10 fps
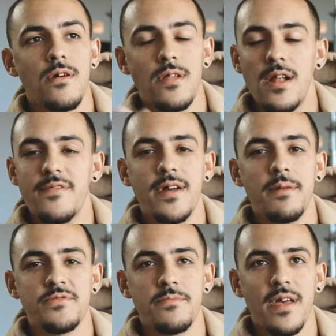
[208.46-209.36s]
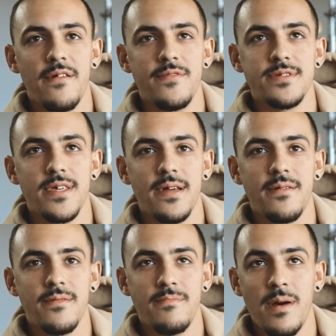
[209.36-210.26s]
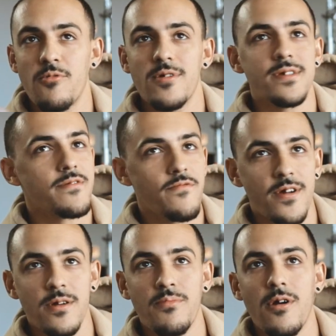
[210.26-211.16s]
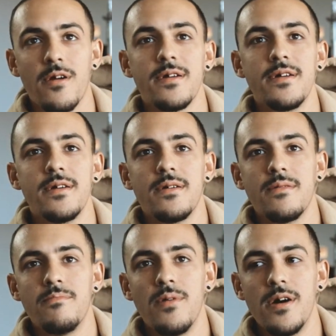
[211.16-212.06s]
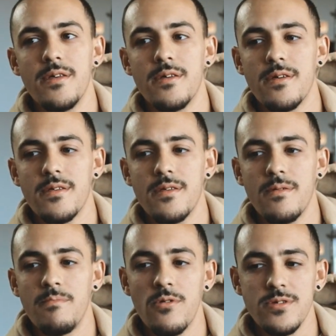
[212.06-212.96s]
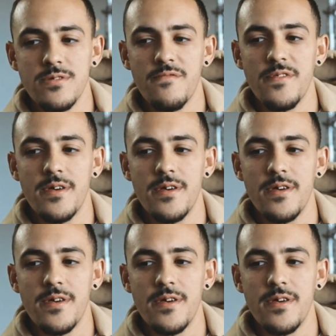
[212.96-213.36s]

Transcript: A lot of it comes from Kevin's like memories of Wicker Park, but most of